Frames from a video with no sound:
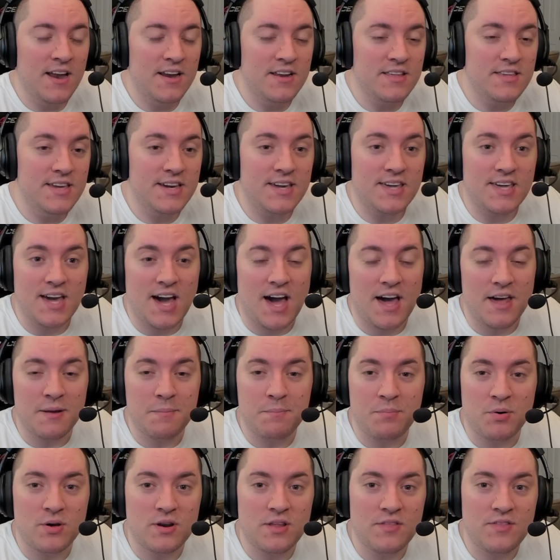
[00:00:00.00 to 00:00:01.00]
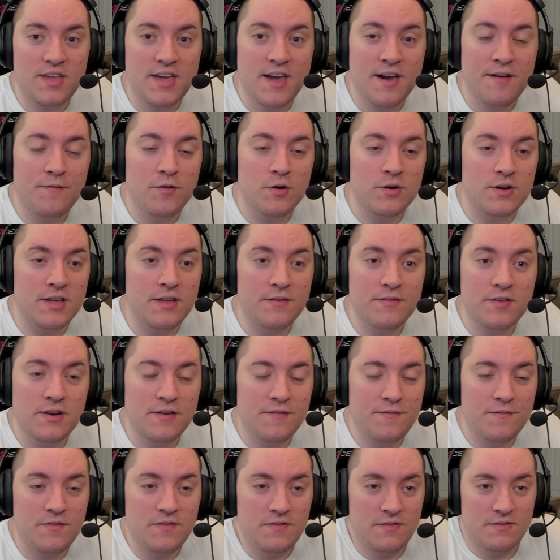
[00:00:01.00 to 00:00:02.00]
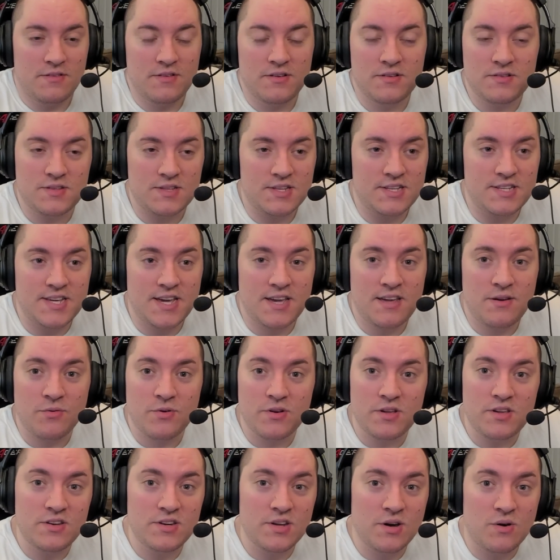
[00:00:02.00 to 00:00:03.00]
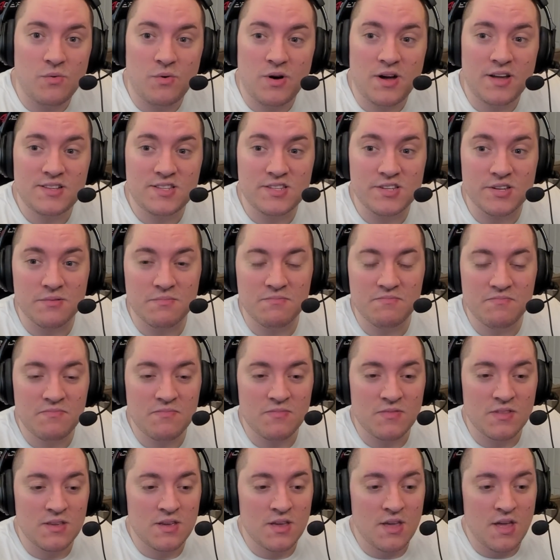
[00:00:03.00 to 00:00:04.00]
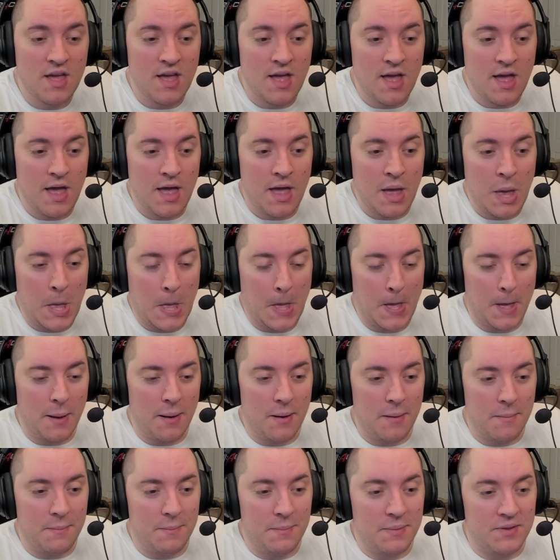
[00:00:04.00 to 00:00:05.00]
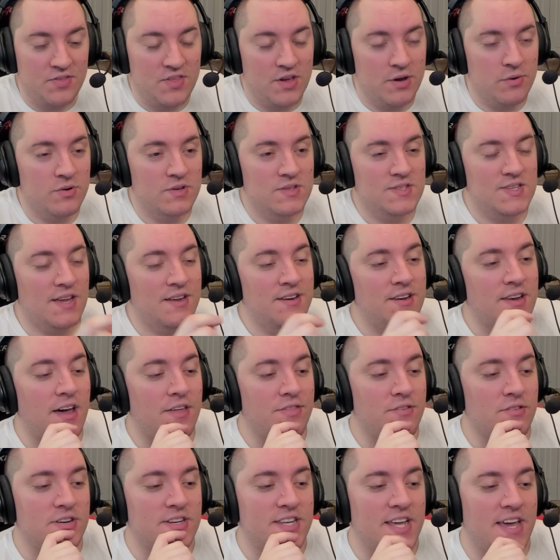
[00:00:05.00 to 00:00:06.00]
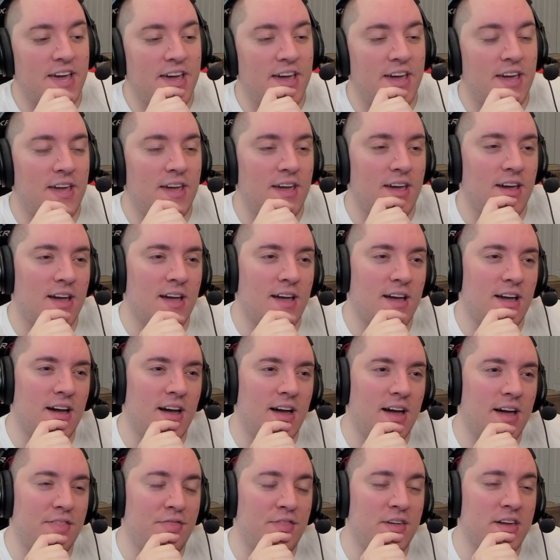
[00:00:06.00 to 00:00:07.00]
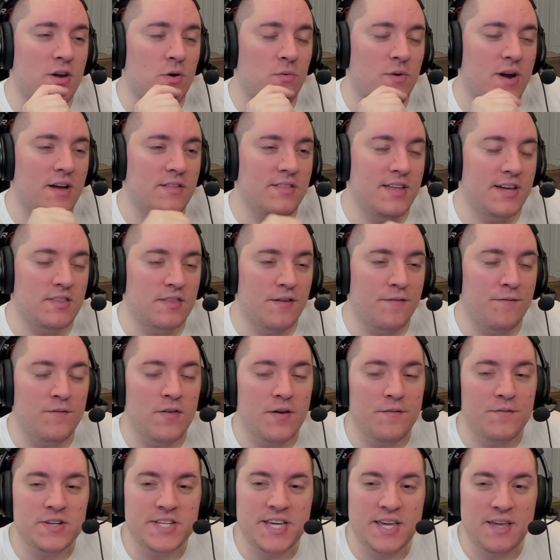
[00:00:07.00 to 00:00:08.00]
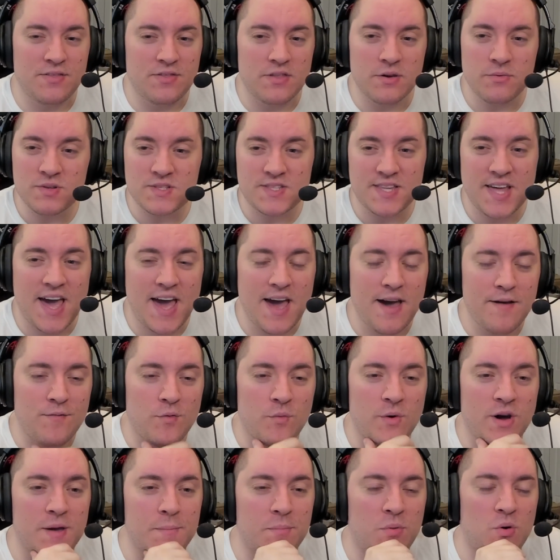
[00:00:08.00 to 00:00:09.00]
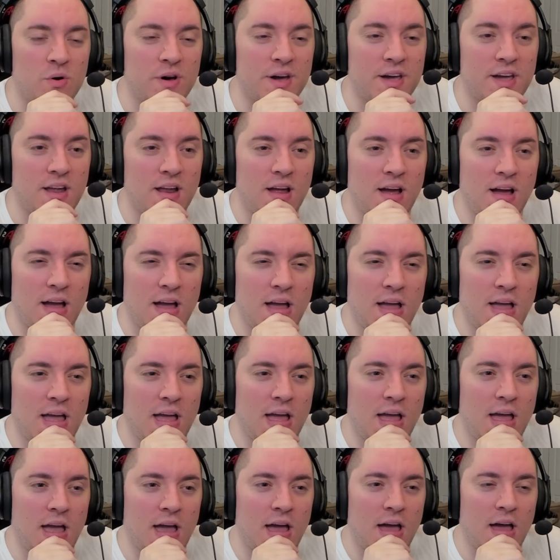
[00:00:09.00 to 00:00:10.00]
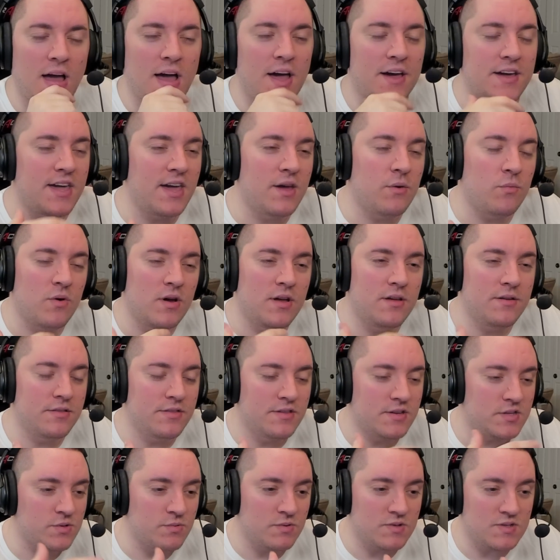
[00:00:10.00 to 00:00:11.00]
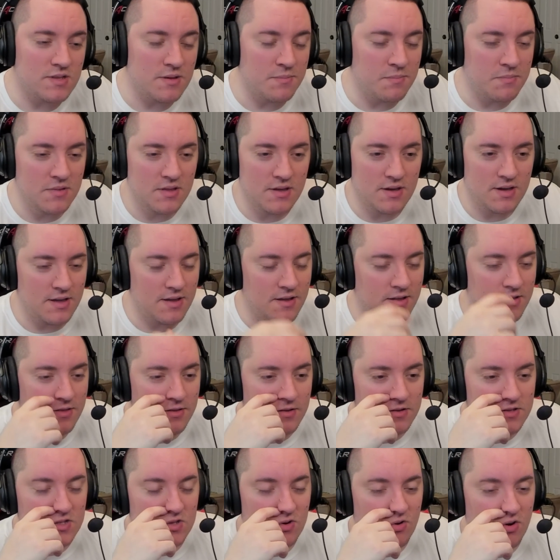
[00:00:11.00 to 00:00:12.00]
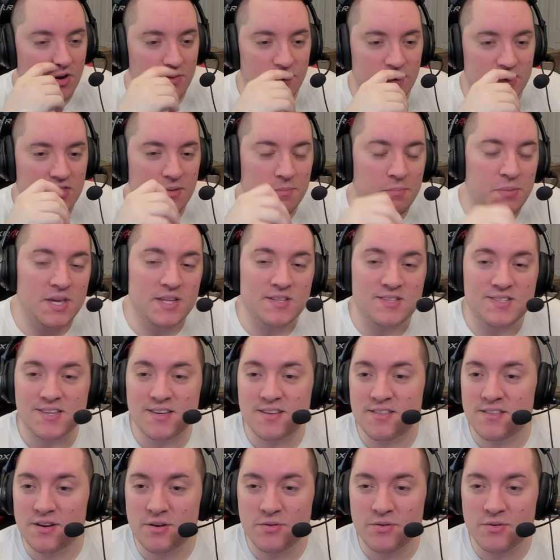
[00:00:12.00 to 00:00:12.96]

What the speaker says: you gotta put in the effort, even if there's a day where you don't want to. But there was another day, I think around like the 15th, it was the halfway point. Again, this was the story with the pizza.